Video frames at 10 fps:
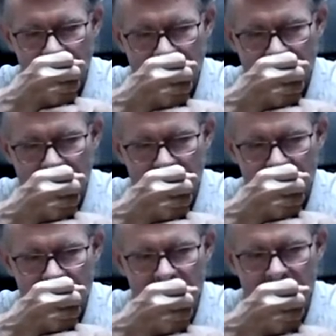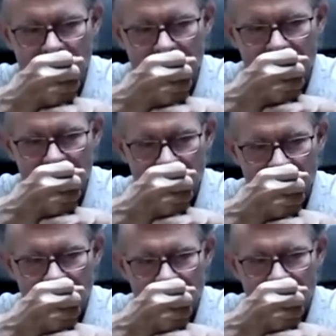image, is in front
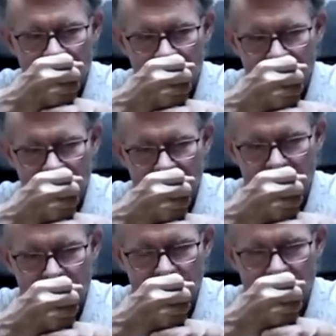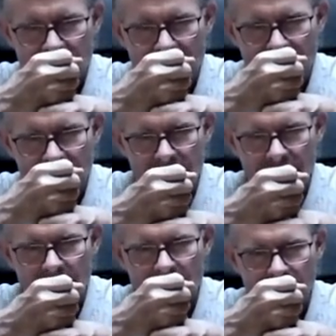of the future mouth,
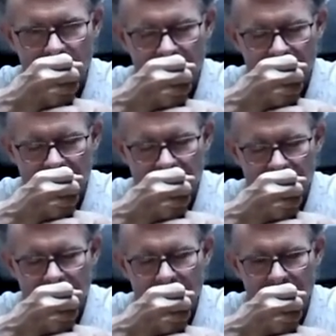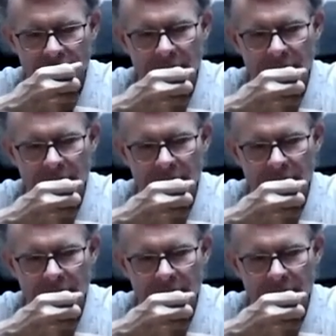before there is the mouth.